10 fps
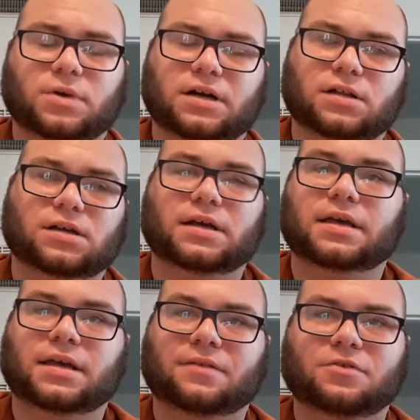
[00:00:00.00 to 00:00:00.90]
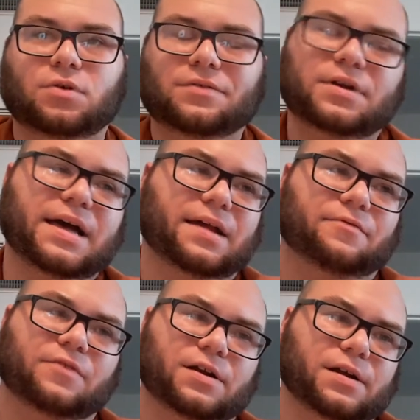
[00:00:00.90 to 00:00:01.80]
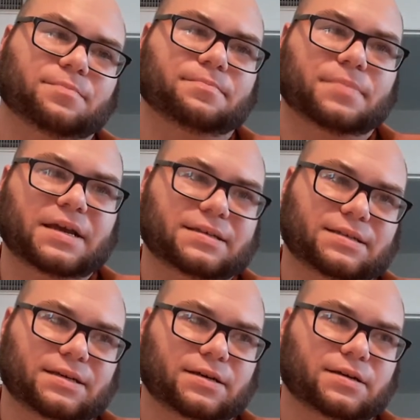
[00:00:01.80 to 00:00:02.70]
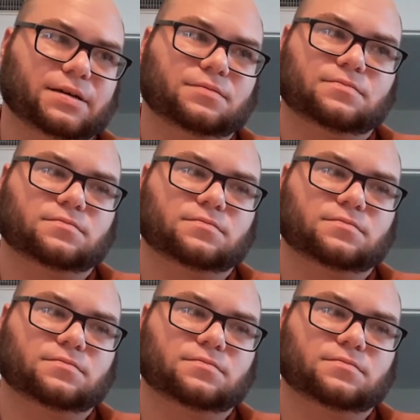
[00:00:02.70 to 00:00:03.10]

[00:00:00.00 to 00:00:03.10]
Well, if you ever had a very basic